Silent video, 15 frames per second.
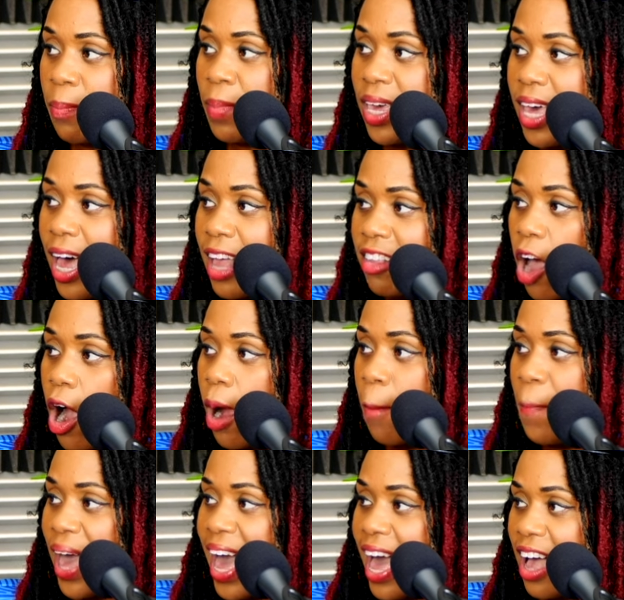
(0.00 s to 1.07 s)
because yeah. our
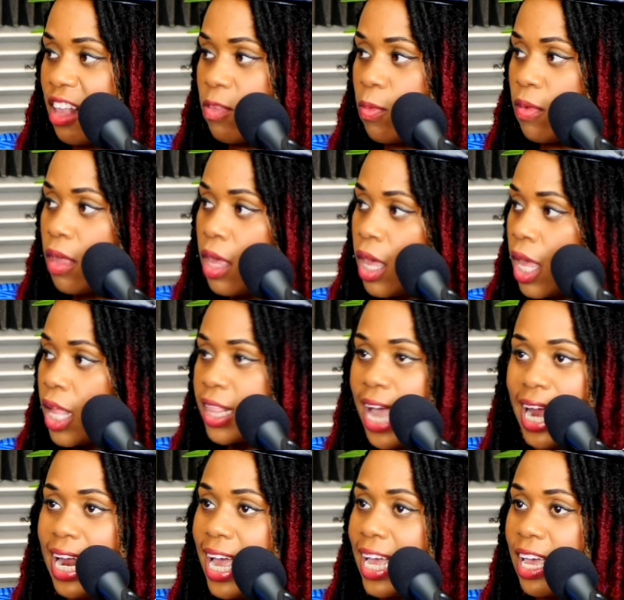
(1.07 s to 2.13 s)
bags, they
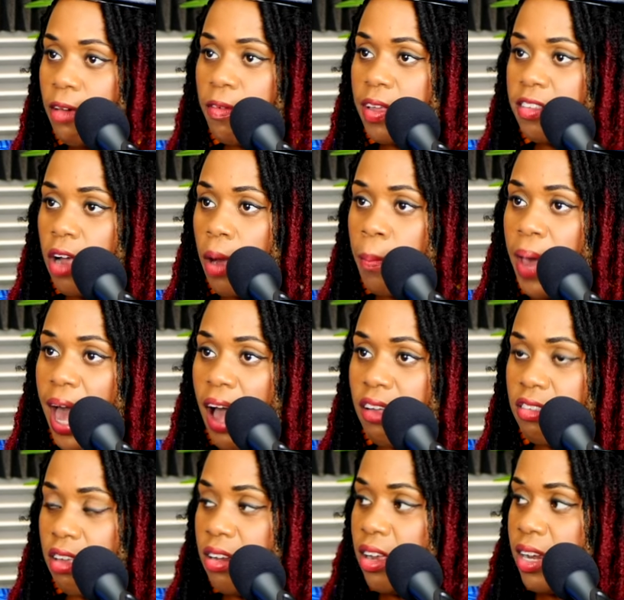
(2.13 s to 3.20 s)
didn't give us our bags
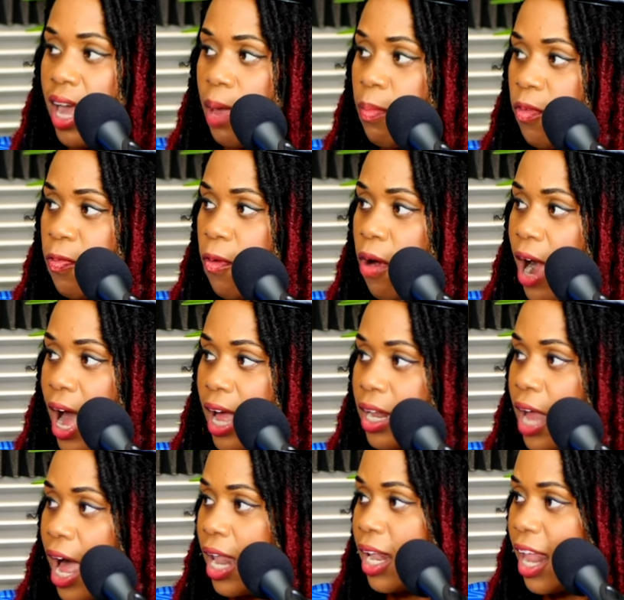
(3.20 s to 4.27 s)
till the day before I,
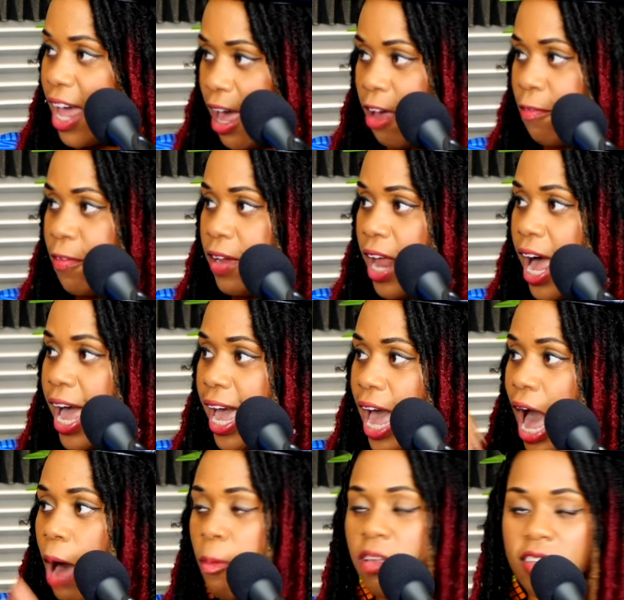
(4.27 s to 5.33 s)
I left. Like Damn.
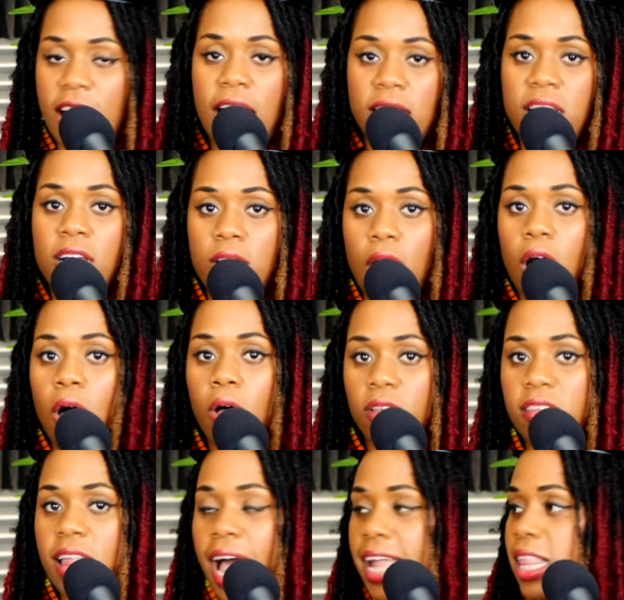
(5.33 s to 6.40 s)
I was out there the whole
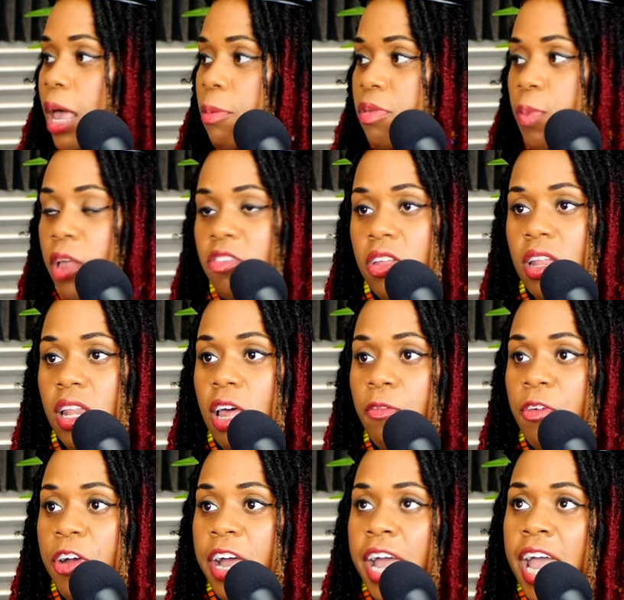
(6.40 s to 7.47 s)
like they were supposed to
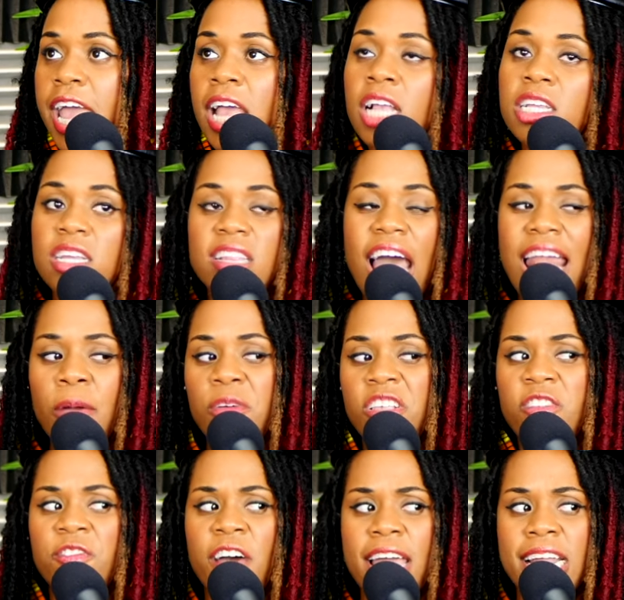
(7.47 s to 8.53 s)
deliver it. She thought it was
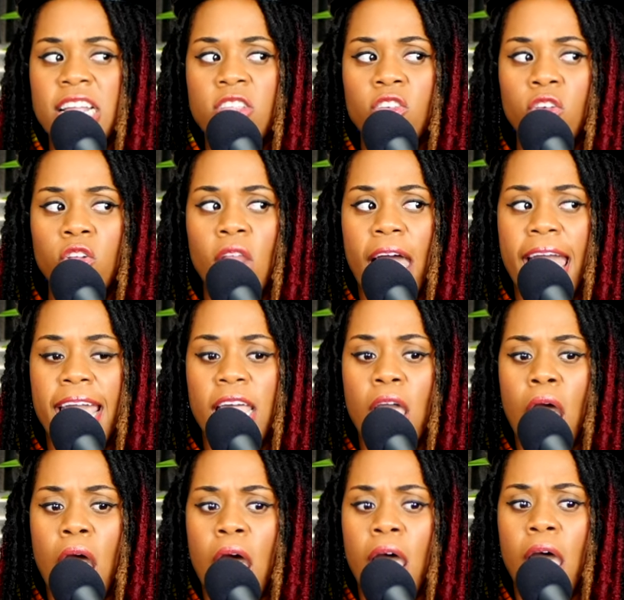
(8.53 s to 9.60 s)
funny too, like
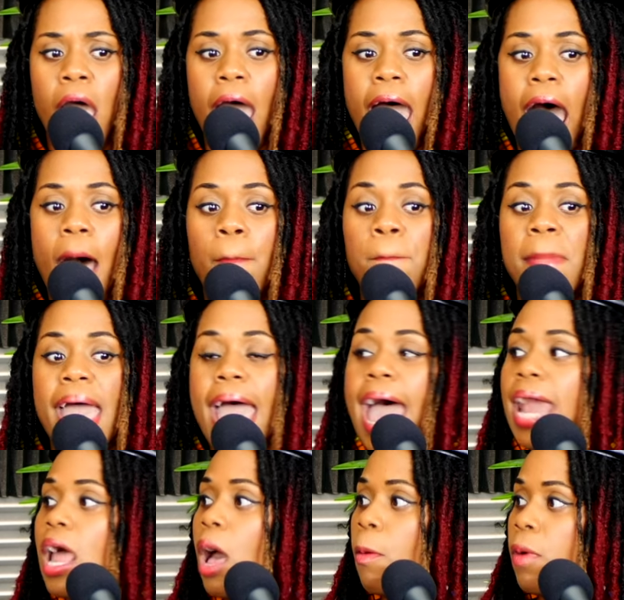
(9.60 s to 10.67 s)
uh, how
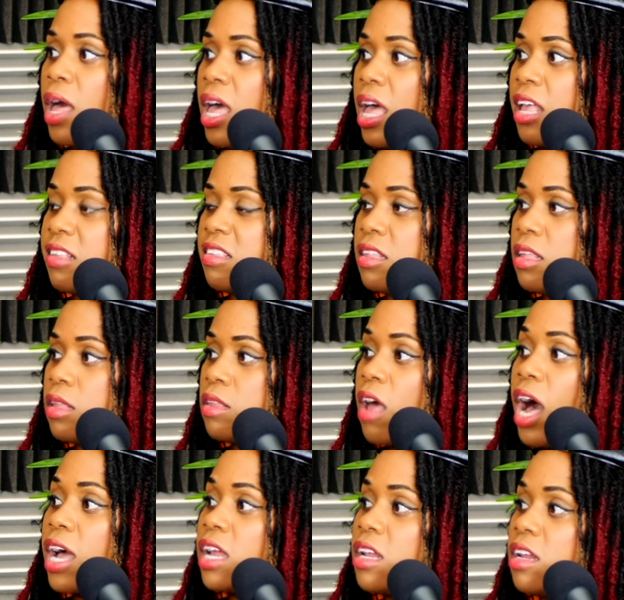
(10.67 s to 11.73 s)
mad I was mm.
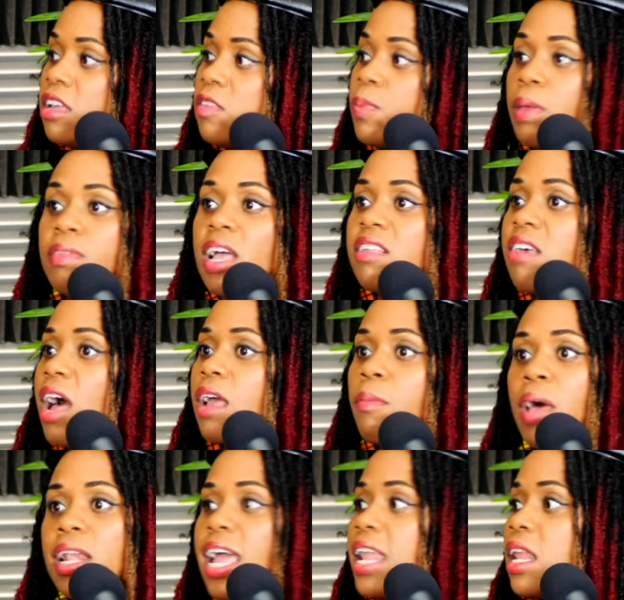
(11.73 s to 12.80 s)
talking to these people. They talking
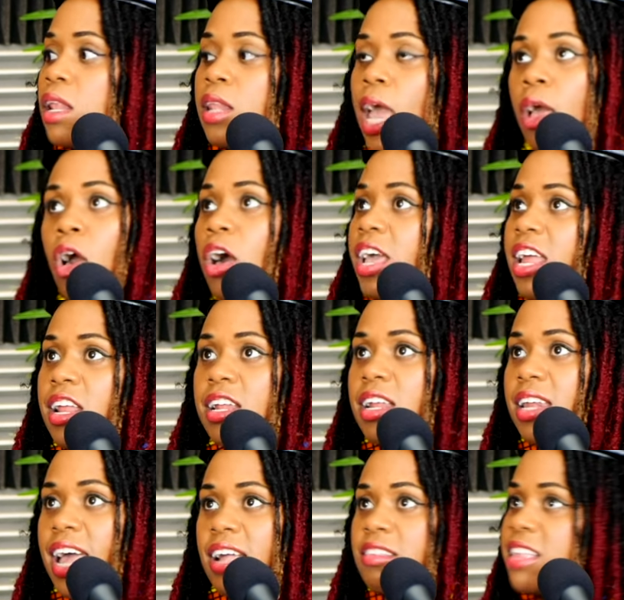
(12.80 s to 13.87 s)
about they they gonna get it the
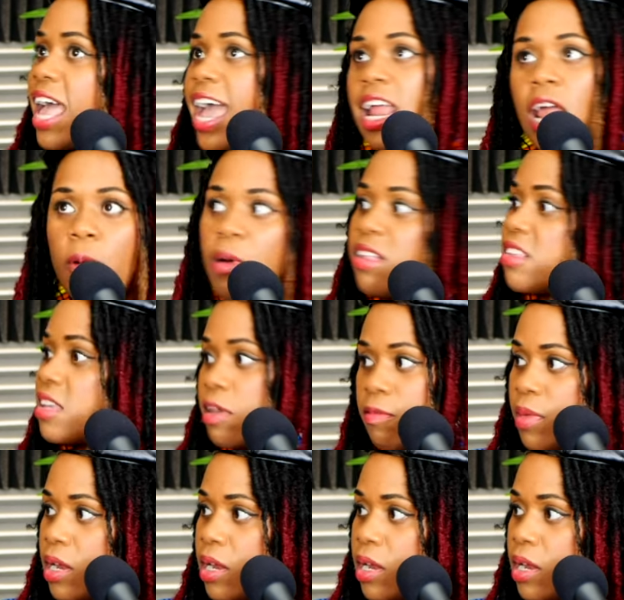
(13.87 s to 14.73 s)
next day. They wasn't giving me